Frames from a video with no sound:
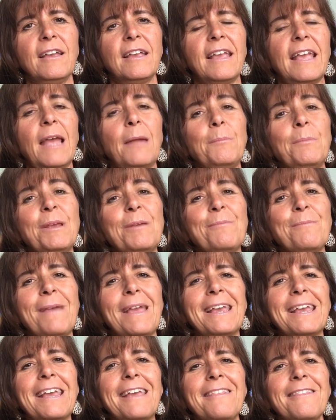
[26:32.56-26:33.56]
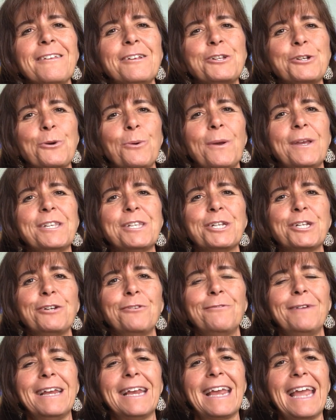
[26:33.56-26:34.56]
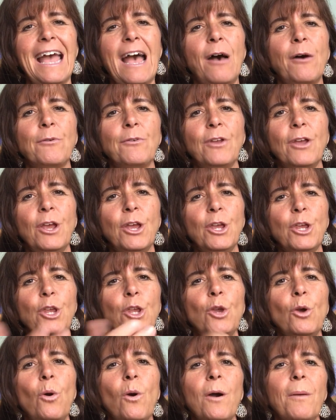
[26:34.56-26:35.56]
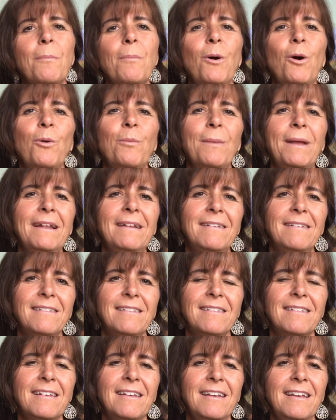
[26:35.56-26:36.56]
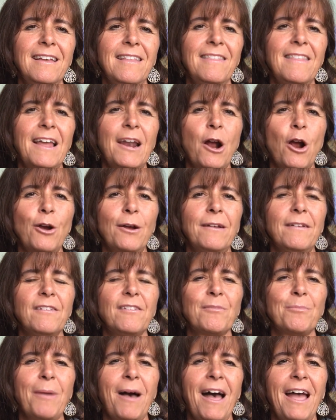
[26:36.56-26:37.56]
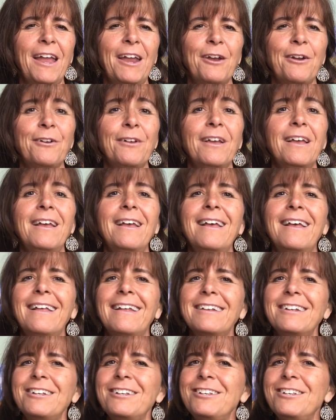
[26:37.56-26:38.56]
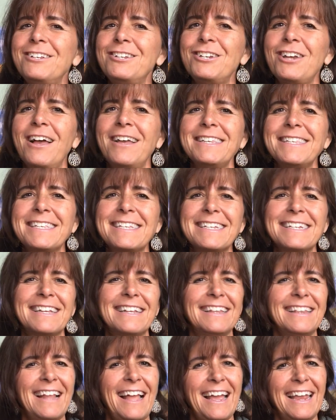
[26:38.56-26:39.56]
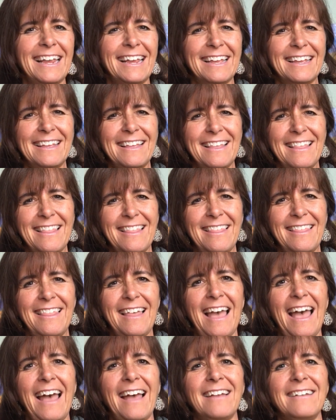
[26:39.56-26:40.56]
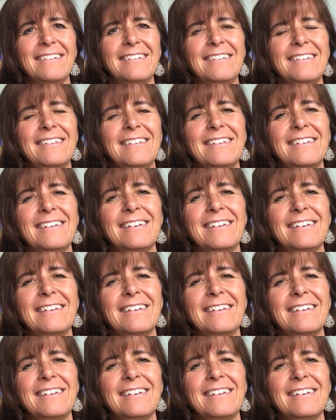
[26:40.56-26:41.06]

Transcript: can be making the choice to recount your moments that are inspired just like that.